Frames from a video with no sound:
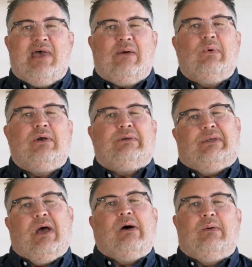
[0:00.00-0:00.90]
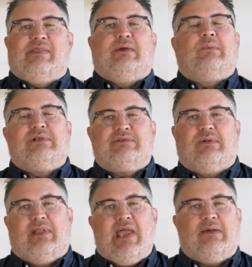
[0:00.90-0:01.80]
That word know in the
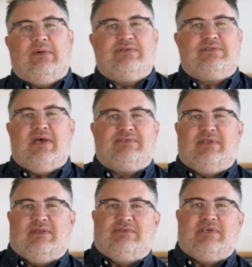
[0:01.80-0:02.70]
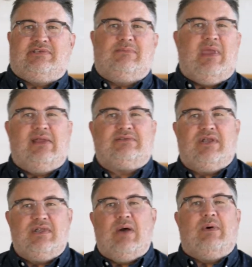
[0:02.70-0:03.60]
original language doesn't just mean
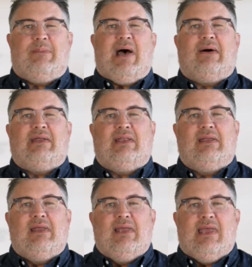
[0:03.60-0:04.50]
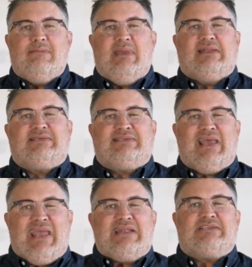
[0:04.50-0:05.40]
to know about it. It means
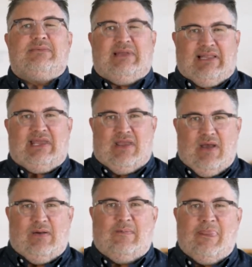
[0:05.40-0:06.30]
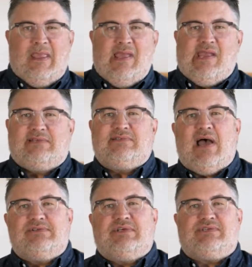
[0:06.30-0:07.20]
to intimately know. It's
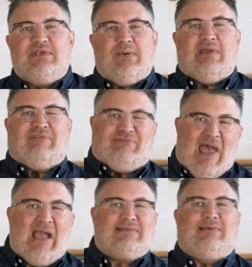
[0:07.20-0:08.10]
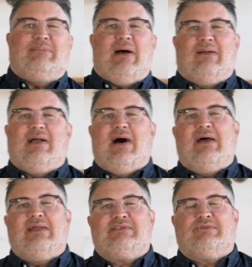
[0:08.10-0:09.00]
not just knowing facts about
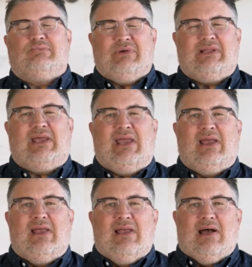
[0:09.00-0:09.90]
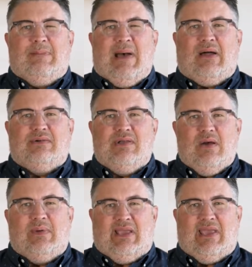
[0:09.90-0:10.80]
God. It's really about
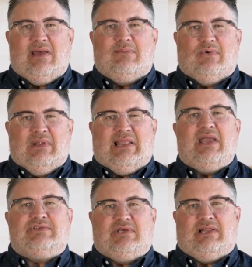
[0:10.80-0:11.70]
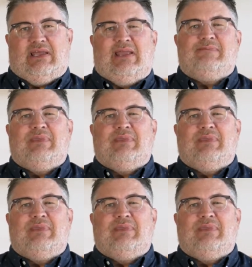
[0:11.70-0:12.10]
knowing Him relationally.